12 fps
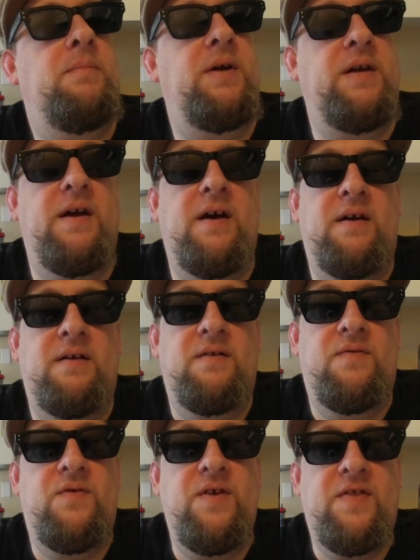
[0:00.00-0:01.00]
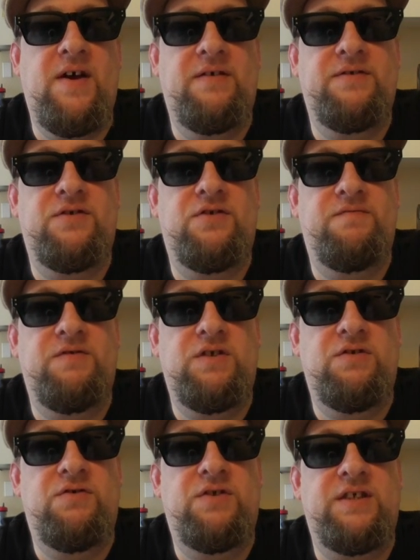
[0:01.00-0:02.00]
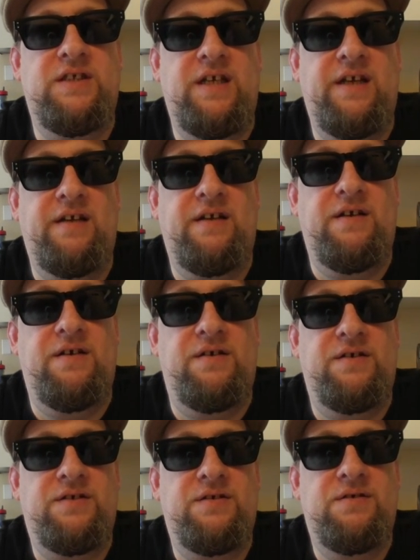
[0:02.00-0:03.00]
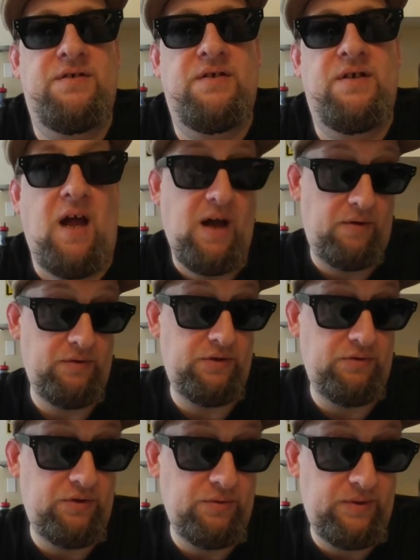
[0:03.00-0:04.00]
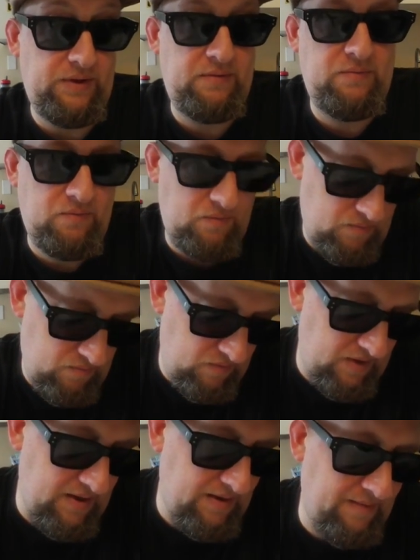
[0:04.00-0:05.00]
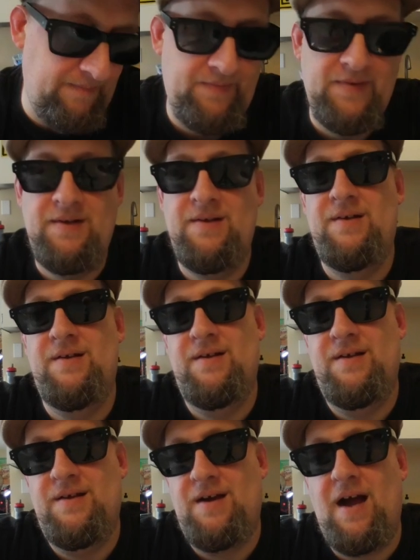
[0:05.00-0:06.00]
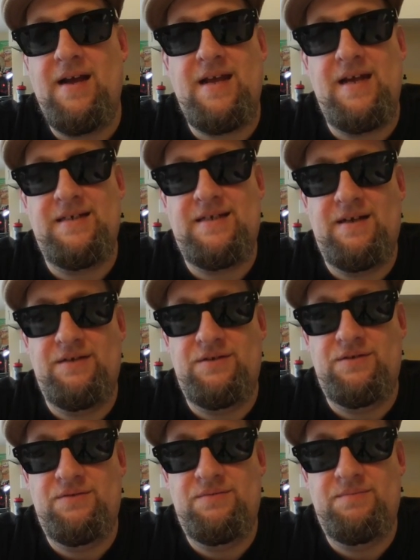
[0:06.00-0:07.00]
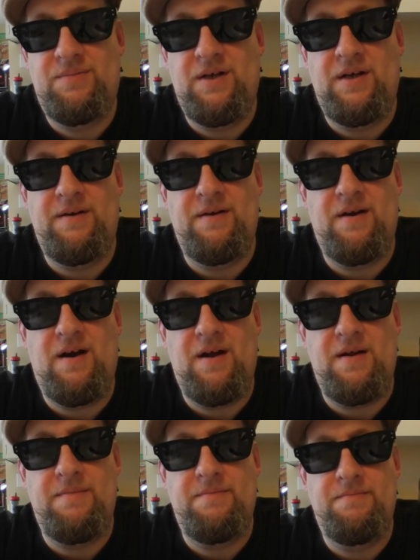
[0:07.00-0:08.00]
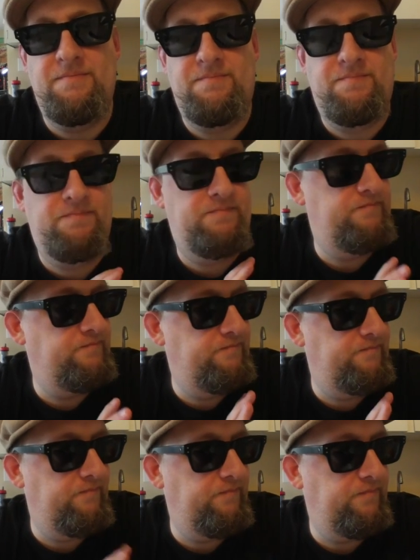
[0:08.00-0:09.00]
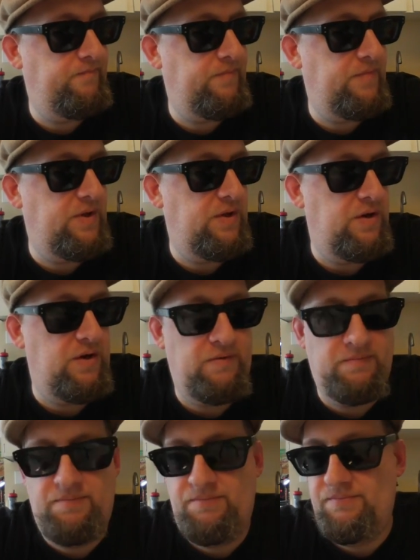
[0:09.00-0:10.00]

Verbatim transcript: But yeah, 3,000 reviews in eight years. How do you do it? Well, I can't tell you, but I am, you know,